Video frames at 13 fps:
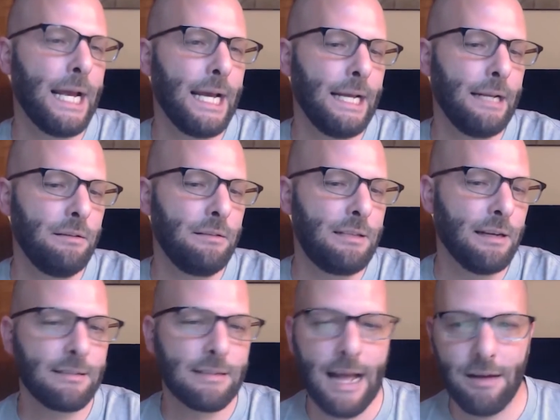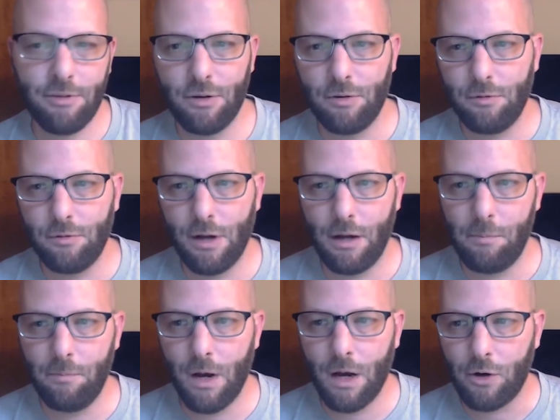and doesn't have a,
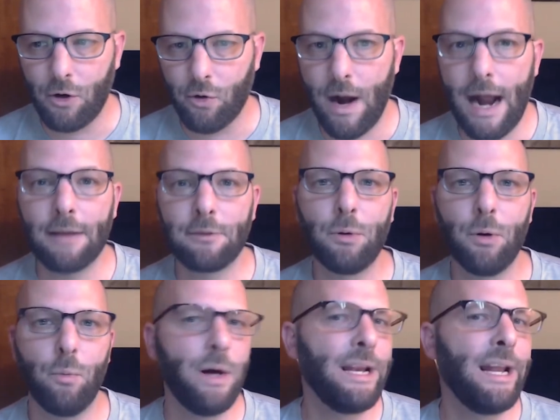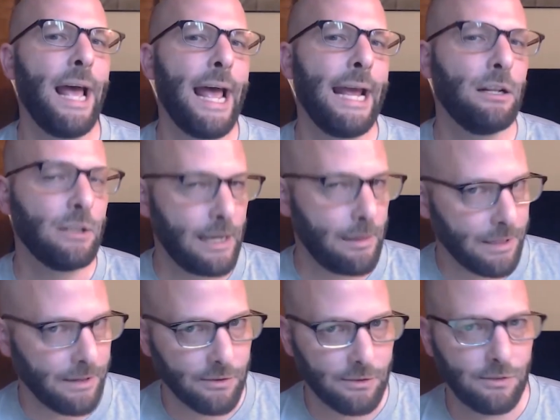a, a grasp on what
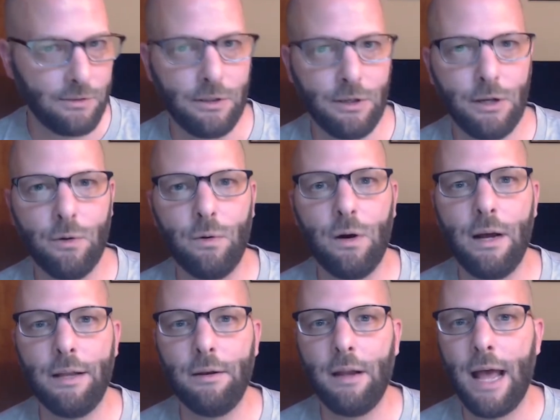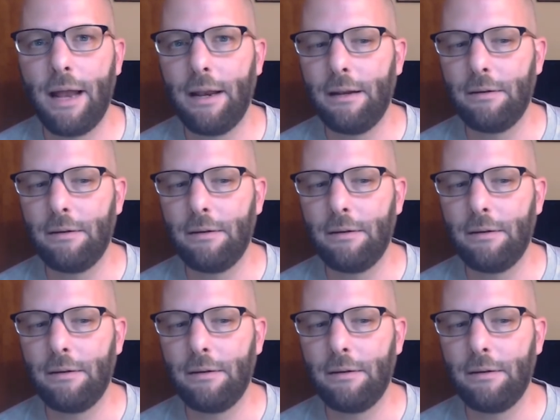ALM is, you know, and, and